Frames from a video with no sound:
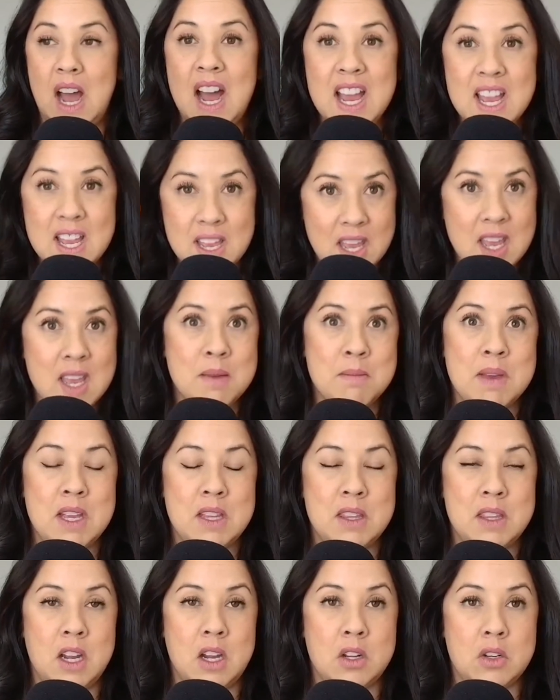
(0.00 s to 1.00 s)
I came
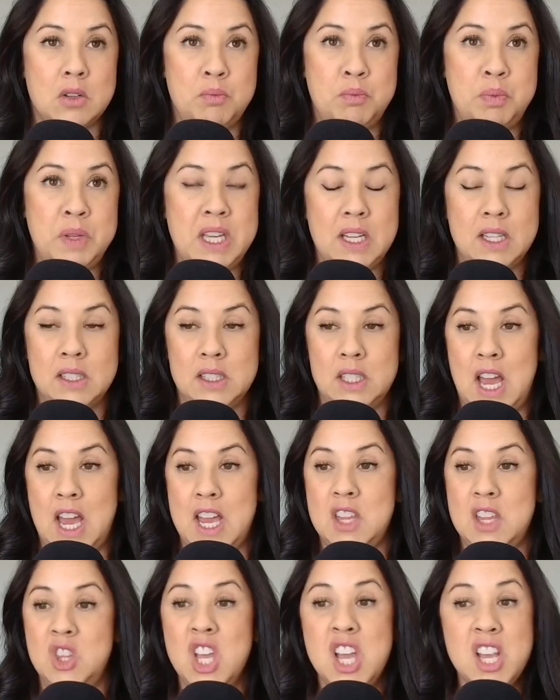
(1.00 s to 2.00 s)
in there being
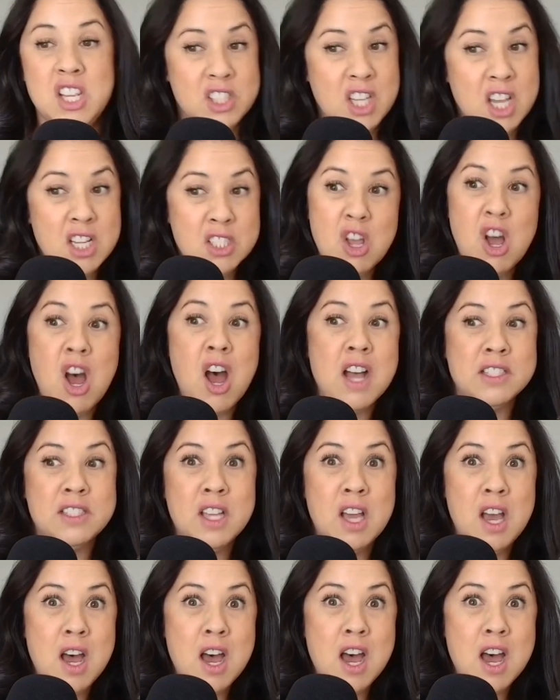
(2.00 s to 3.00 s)
like, this is
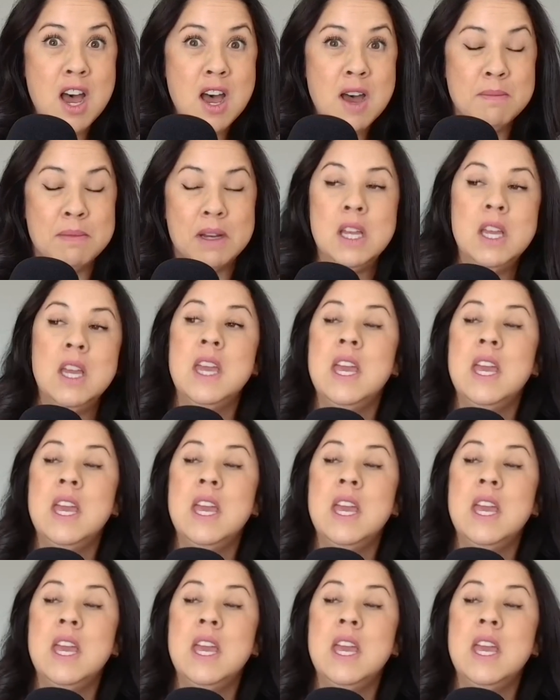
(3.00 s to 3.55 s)
awesome.